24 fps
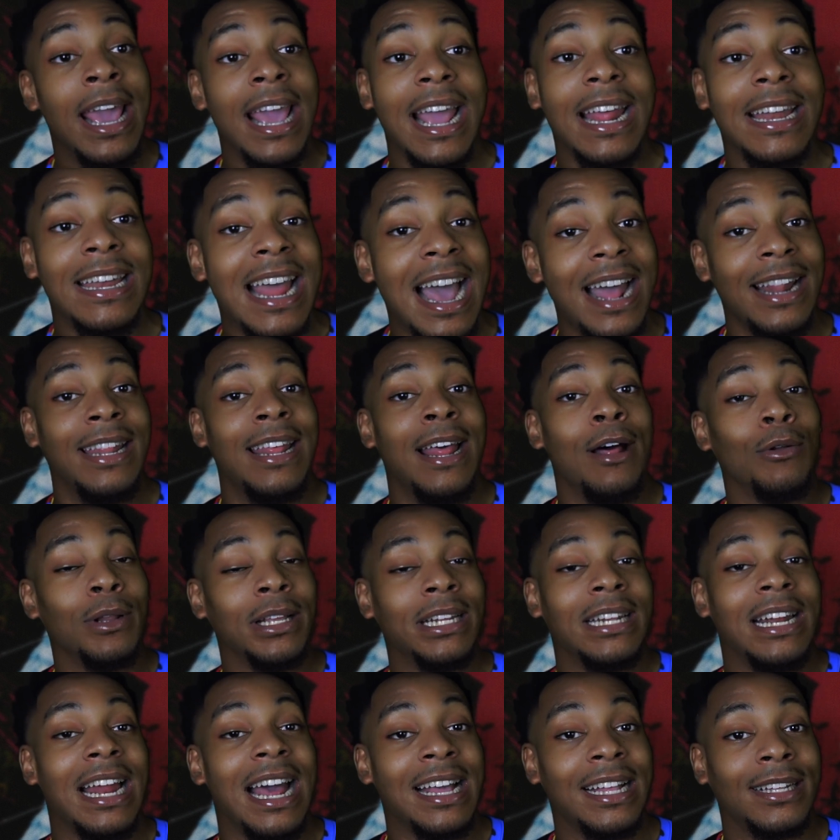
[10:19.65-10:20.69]
and not only
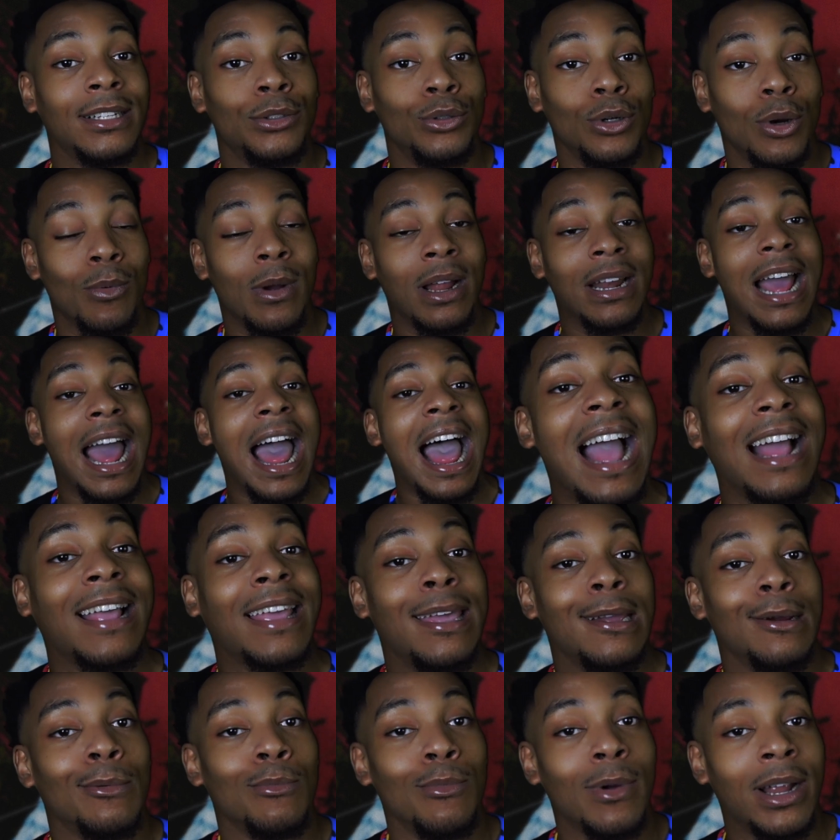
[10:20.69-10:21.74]
did I hit the door running, I
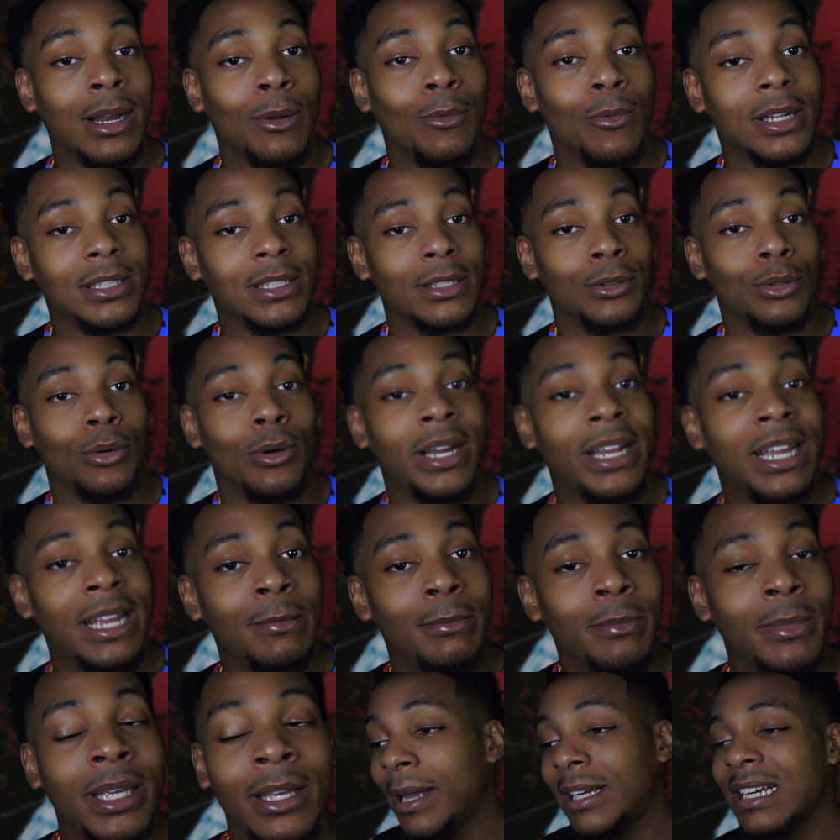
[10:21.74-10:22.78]
kept running once the door hit
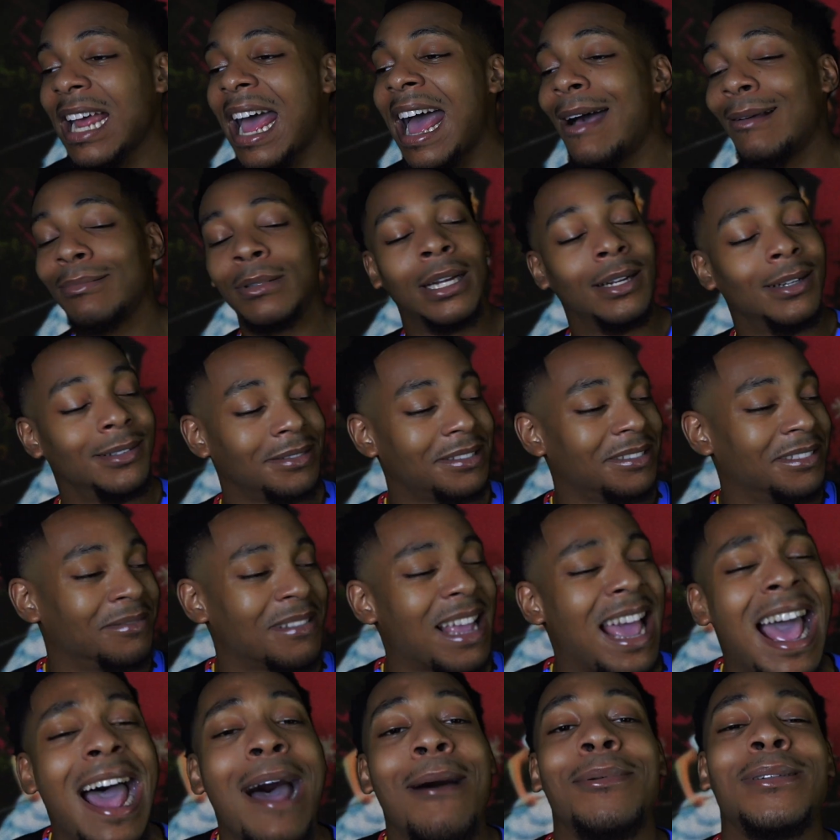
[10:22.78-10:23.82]
me, bitch.
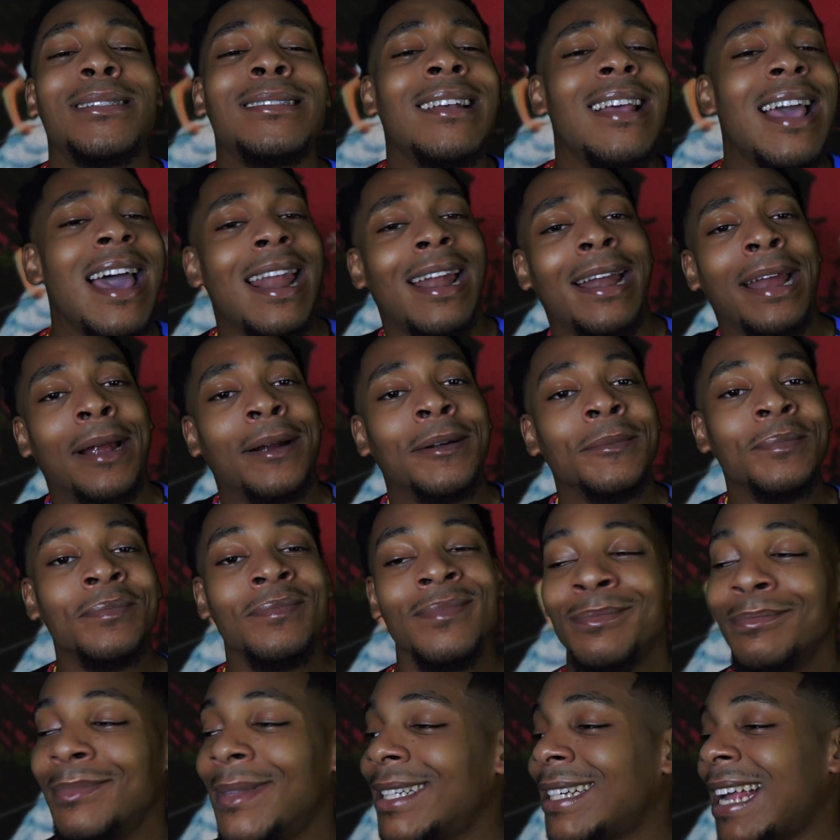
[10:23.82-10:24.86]
I was out of there,
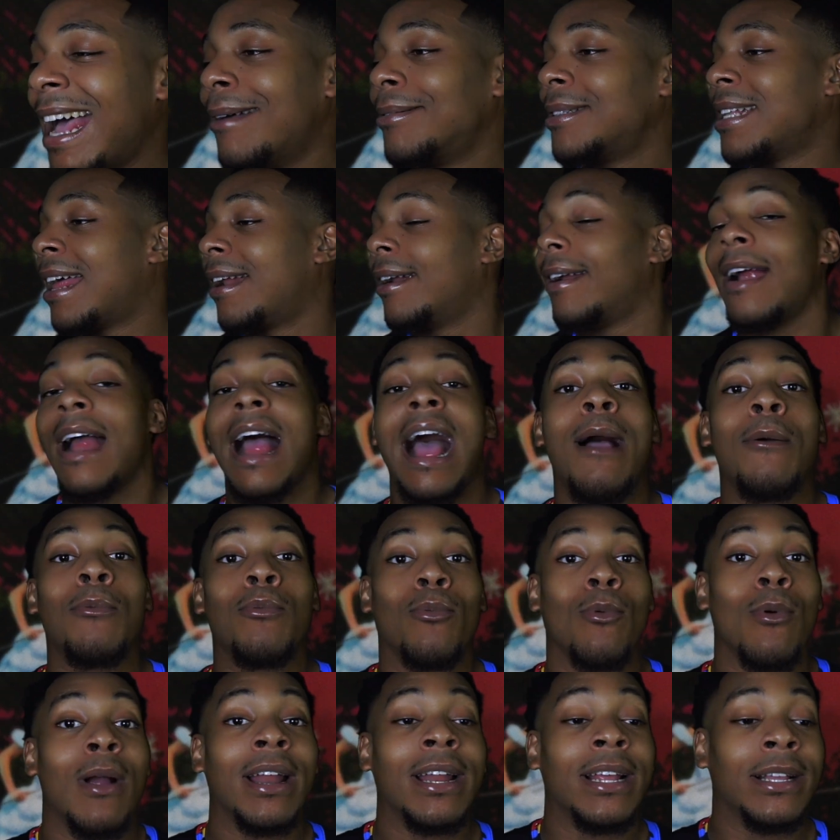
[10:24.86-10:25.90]
bitch. I was out of there.
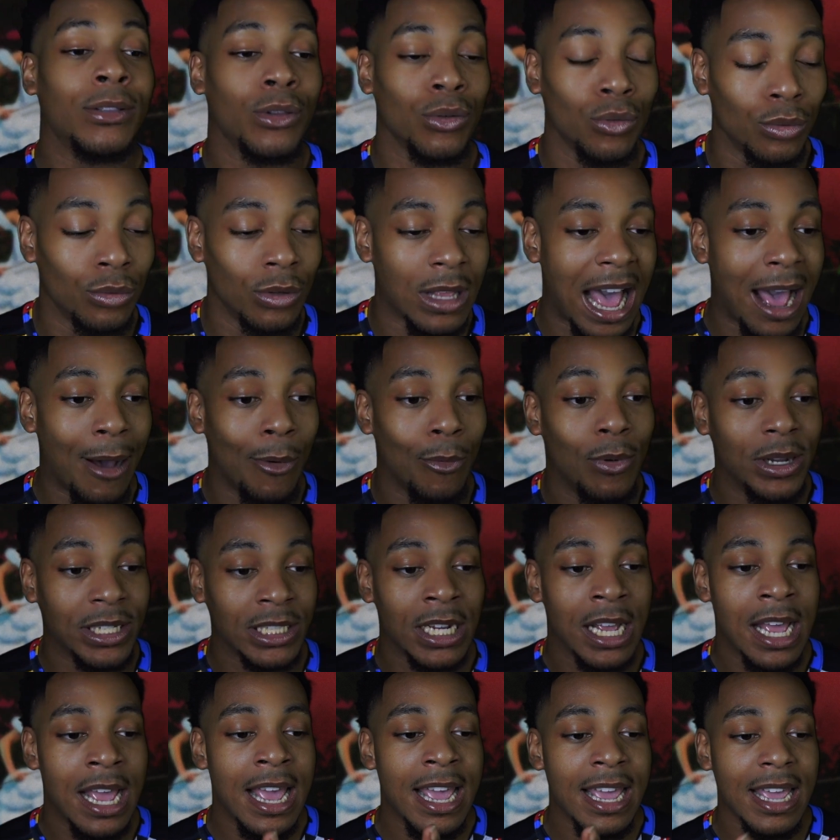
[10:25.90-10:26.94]
I'm running through. I wish
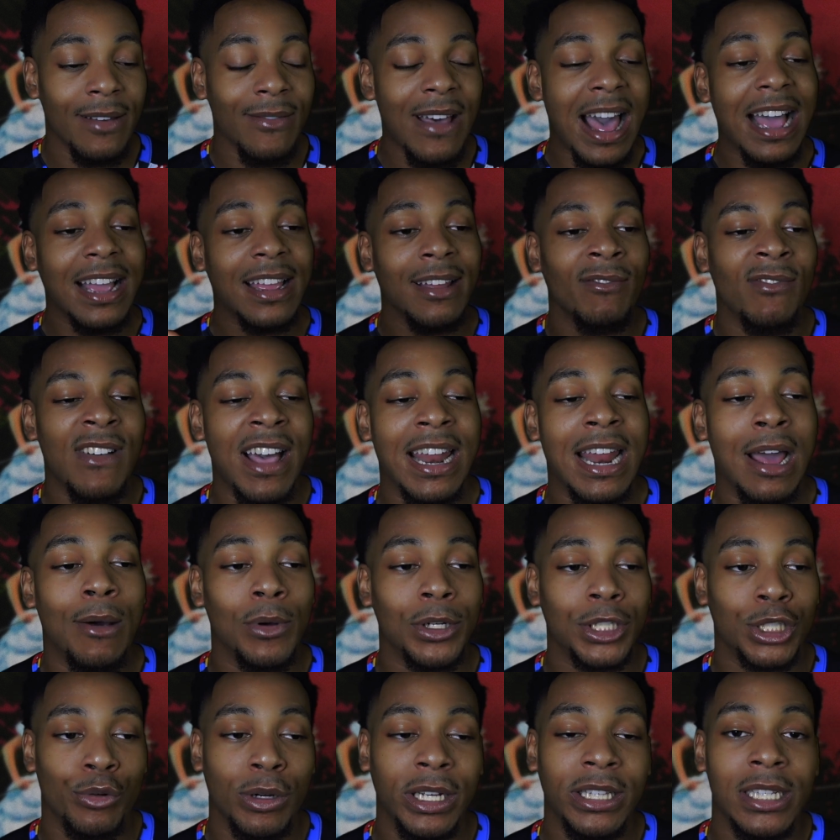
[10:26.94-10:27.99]
if I can find out what
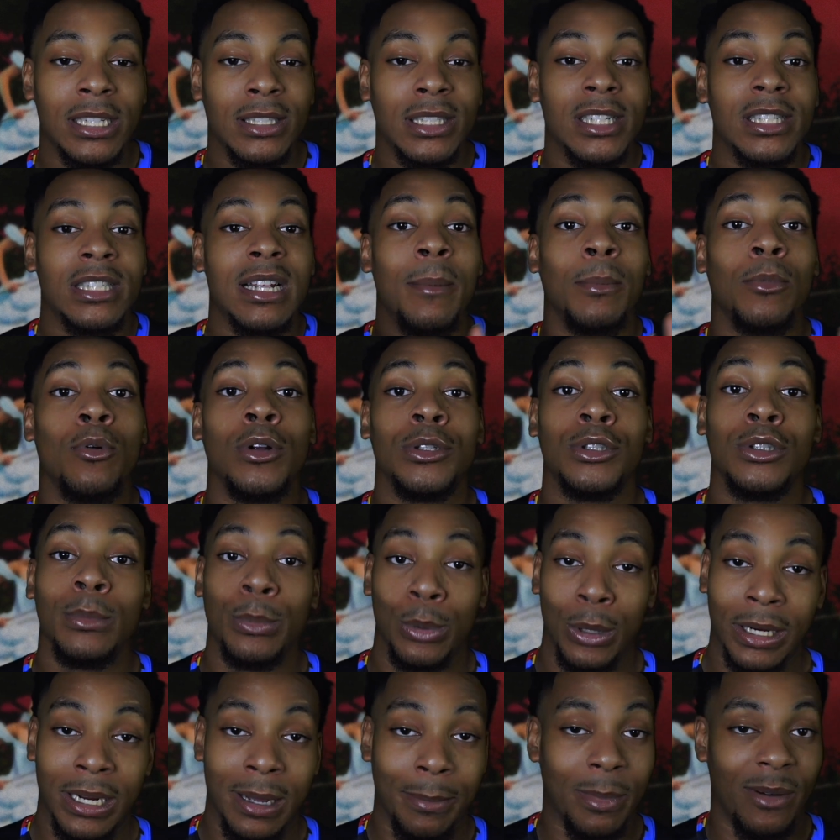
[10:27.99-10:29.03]
street this is, I'm going to
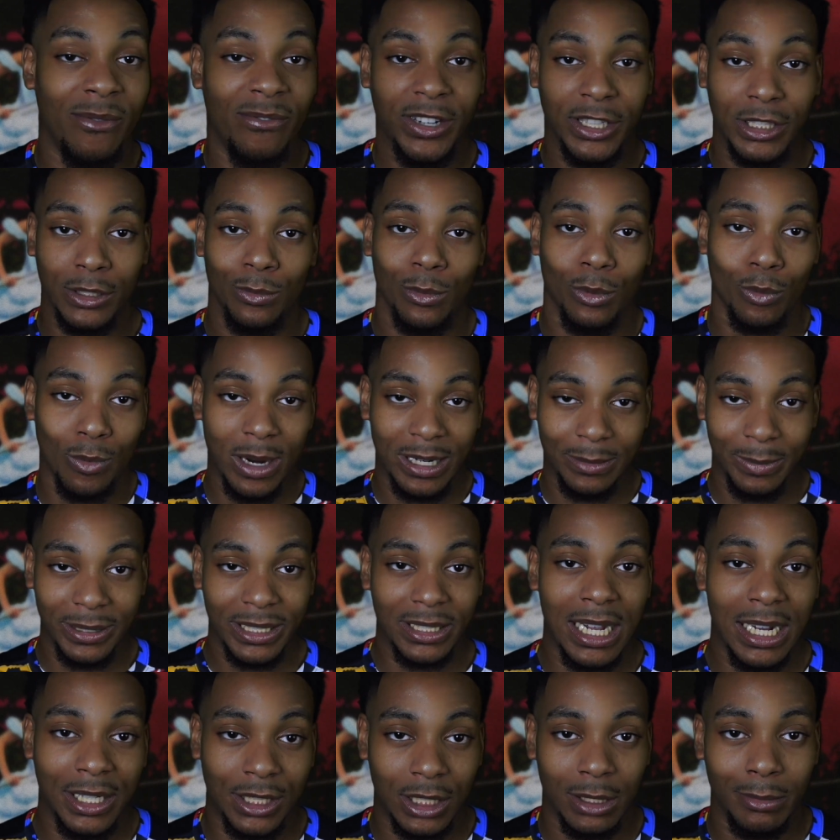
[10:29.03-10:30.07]
bring up a visual
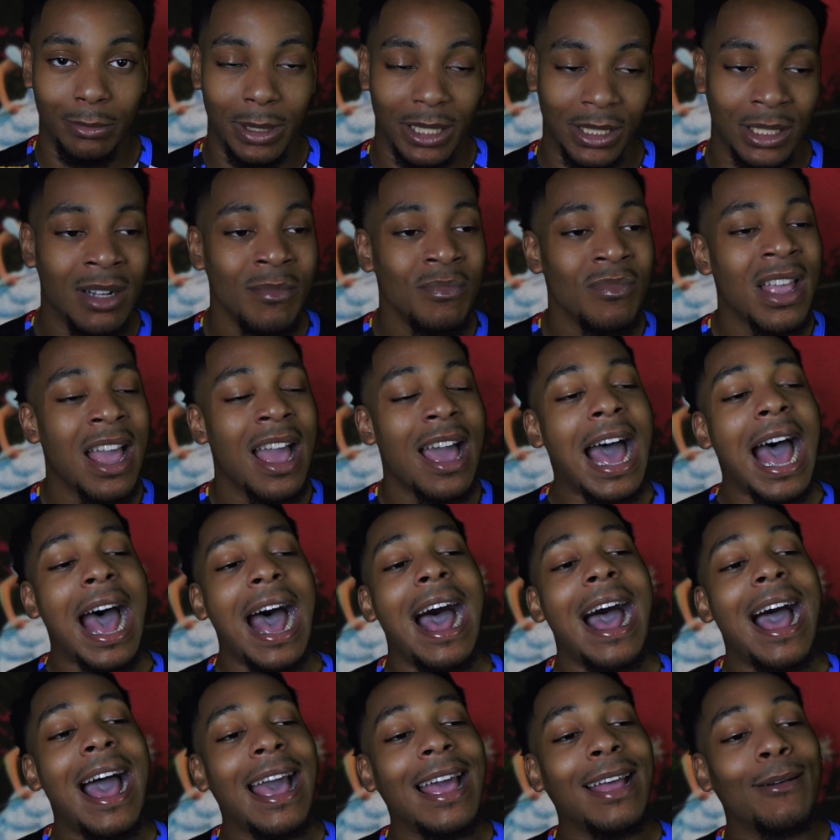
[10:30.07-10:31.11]
representation, bitch.
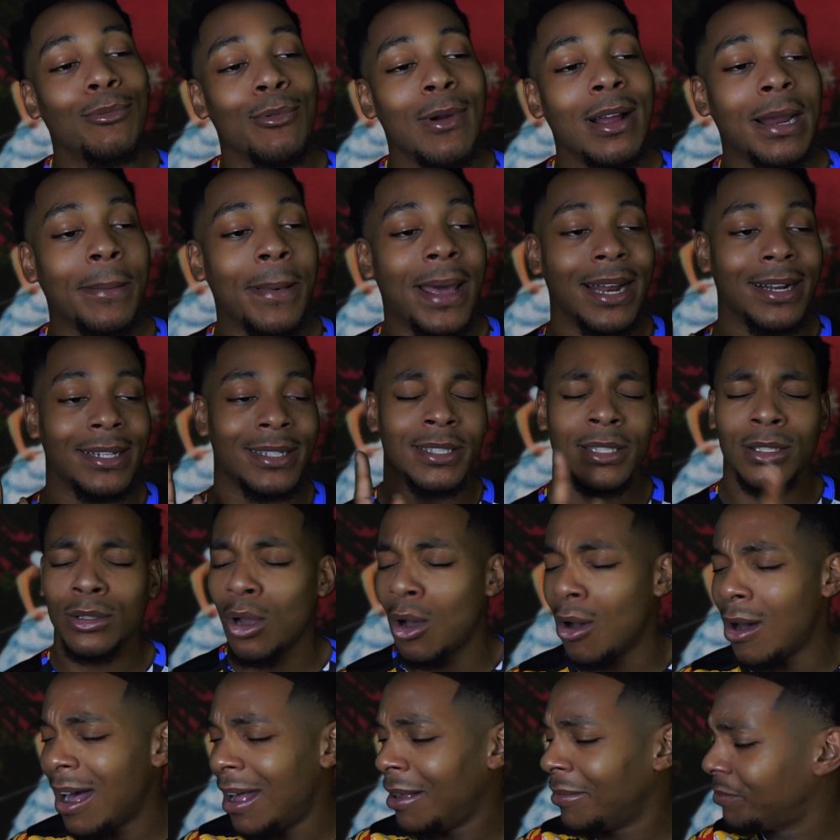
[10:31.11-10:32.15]
I run up out of this
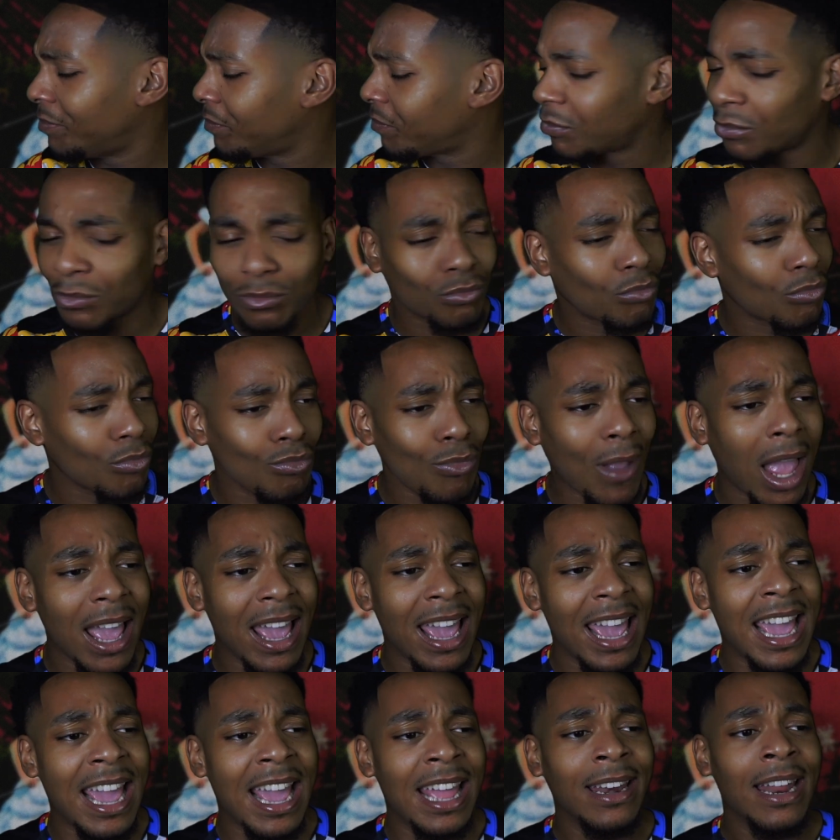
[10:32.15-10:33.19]
store.
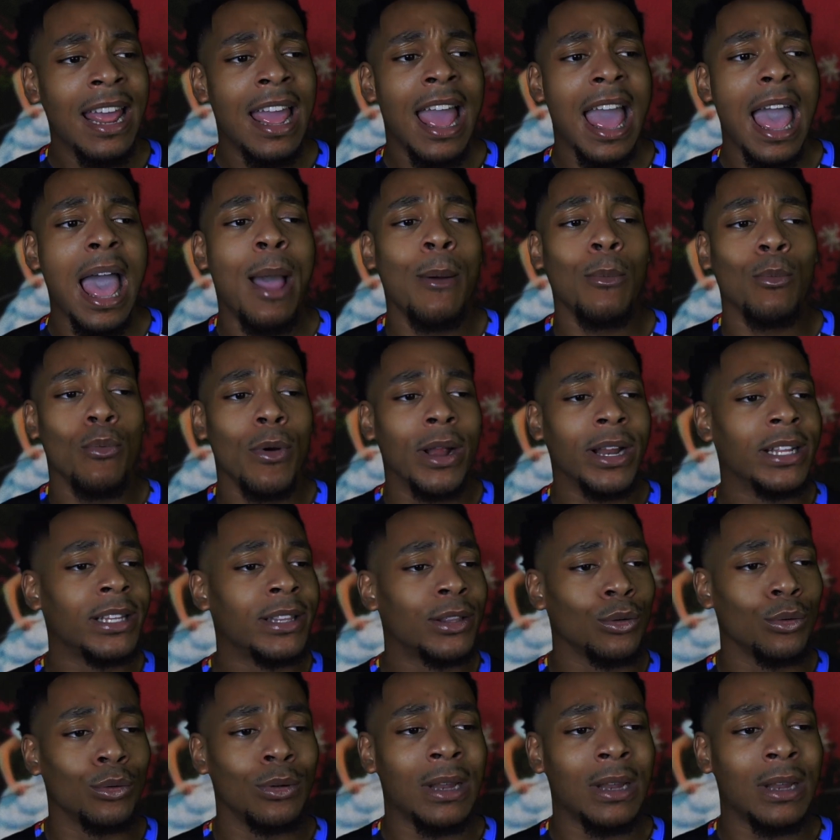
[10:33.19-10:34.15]
And I'm running through